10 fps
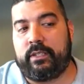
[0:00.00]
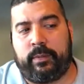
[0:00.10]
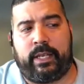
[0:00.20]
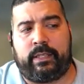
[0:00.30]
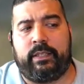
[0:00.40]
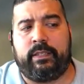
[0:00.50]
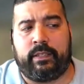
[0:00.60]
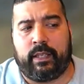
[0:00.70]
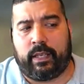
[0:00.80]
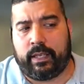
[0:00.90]
but at the end of
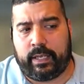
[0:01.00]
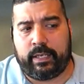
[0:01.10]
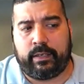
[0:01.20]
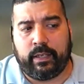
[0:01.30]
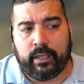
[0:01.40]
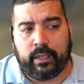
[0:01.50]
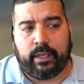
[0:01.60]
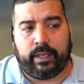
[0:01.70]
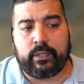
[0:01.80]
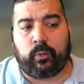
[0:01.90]
the day,
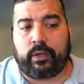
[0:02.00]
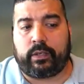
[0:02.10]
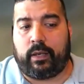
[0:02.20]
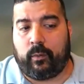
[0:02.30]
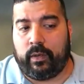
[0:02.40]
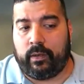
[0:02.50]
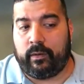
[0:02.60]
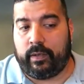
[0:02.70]
it has worked out well.